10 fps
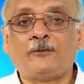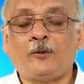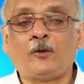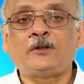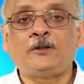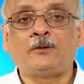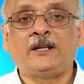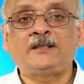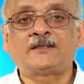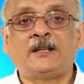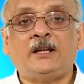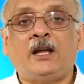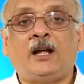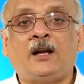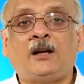4 units.
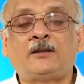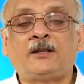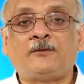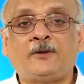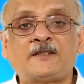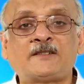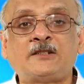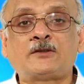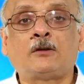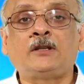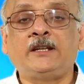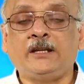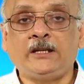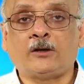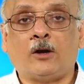The first is on
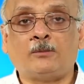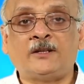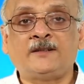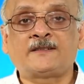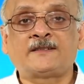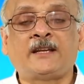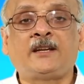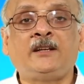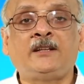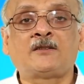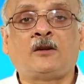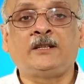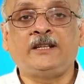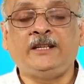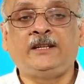e-commerce, second is
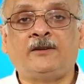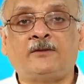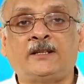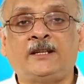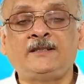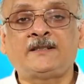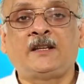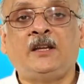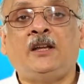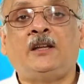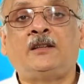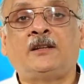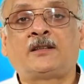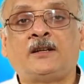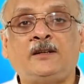on e-governance,
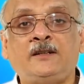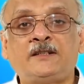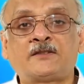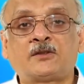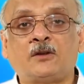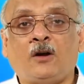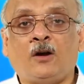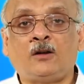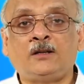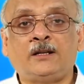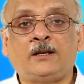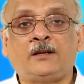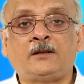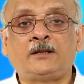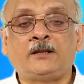the third is on
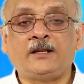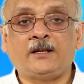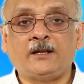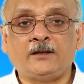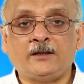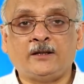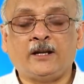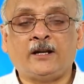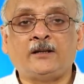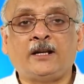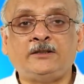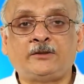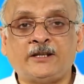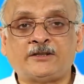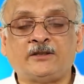the
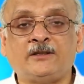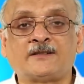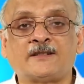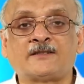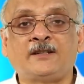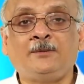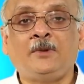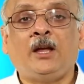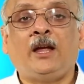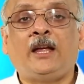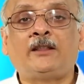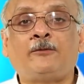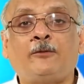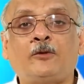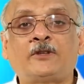educational system, and the
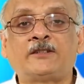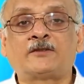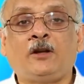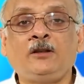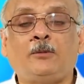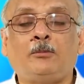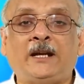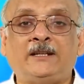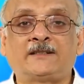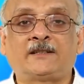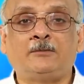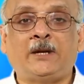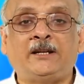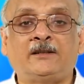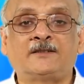fourth is on
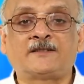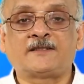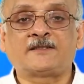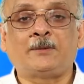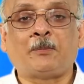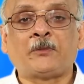medical system.